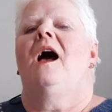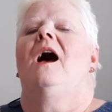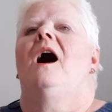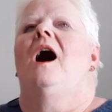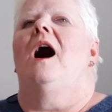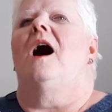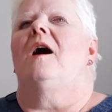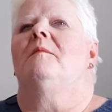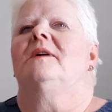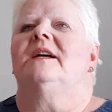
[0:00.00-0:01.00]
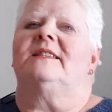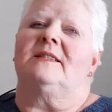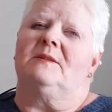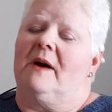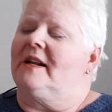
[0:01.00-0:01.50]
Um, it's
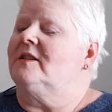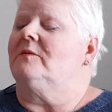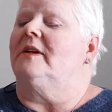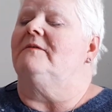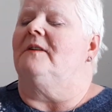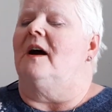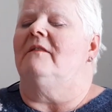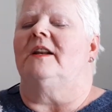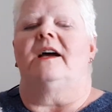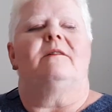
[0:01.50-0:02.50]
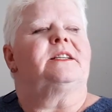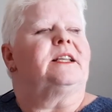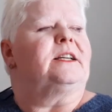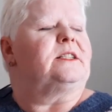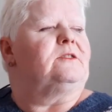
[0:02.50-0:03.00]
minus 25 and I always
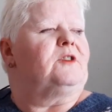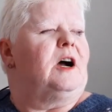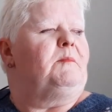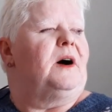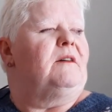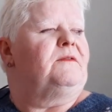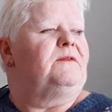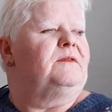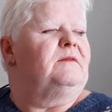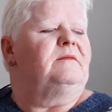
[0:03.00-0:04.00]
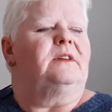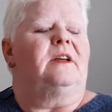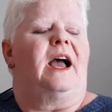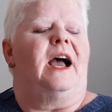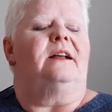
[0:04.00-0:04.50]
like to drop off
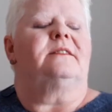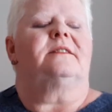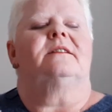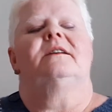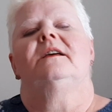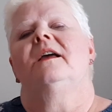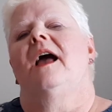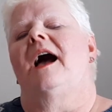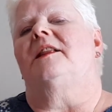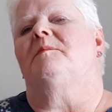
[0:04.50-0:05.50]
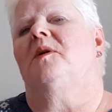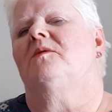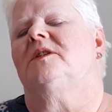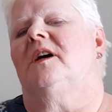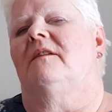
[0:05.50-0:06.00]
hats at the
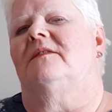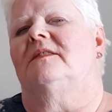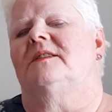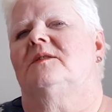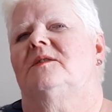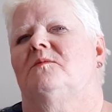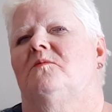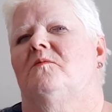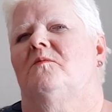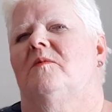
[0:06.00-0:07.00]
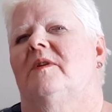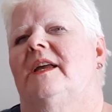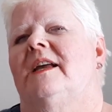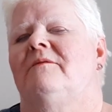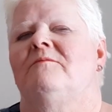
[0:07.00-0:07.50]
post office
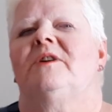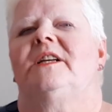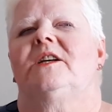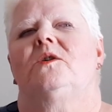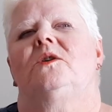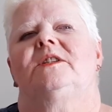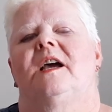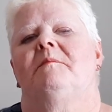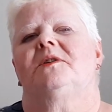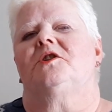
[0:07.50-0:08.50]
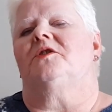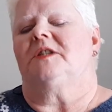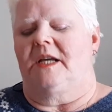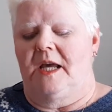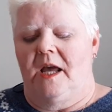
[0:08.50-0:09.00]
in really cold temperatures
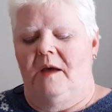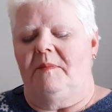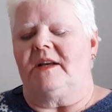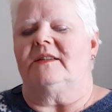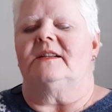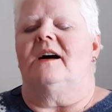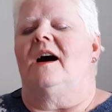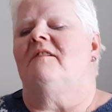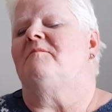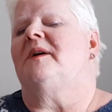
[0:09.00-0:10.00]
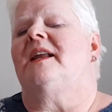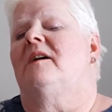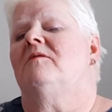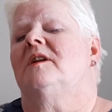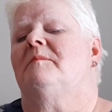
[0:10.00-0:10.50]
because I've been
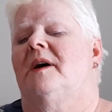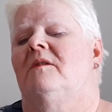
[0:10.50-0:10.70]
out and about